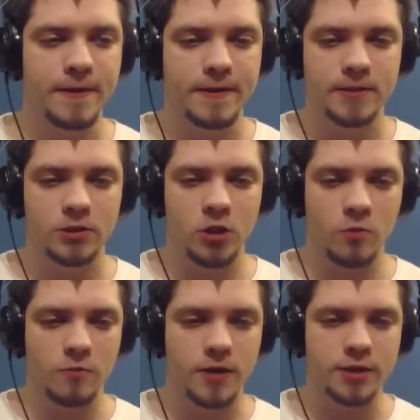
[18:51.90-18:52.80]
So,
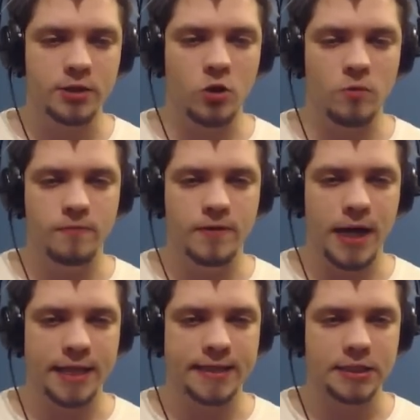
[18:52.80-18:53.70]
let us go.
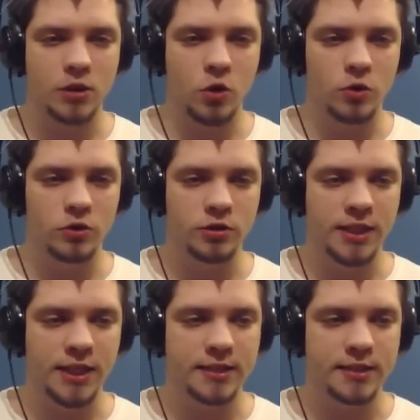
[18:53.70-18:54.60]
Let us go.
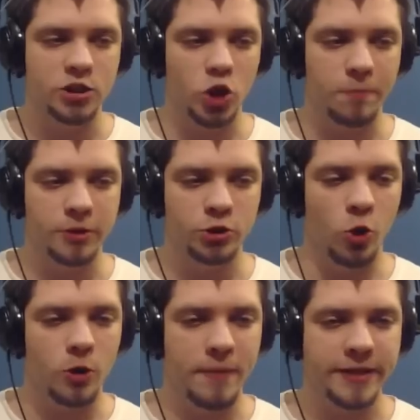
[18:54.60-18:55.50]
Delete the top
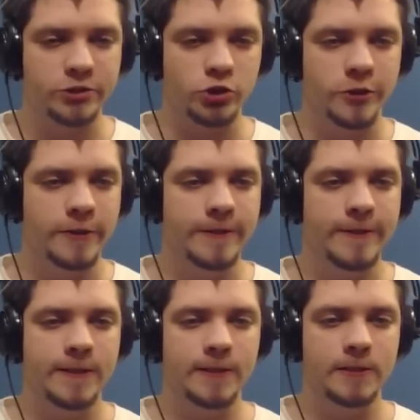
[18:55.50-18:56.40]
dog bastard.
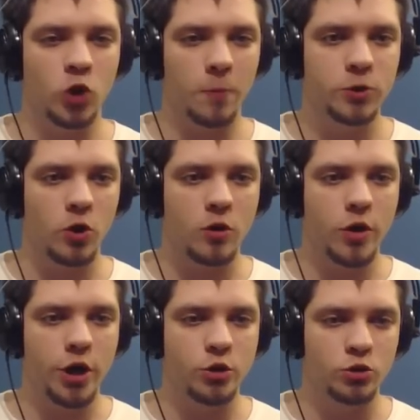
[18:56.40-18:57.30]
Top dog. Where
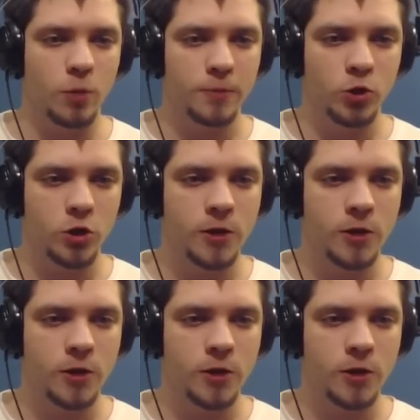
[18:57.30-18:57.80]
are you, top dog?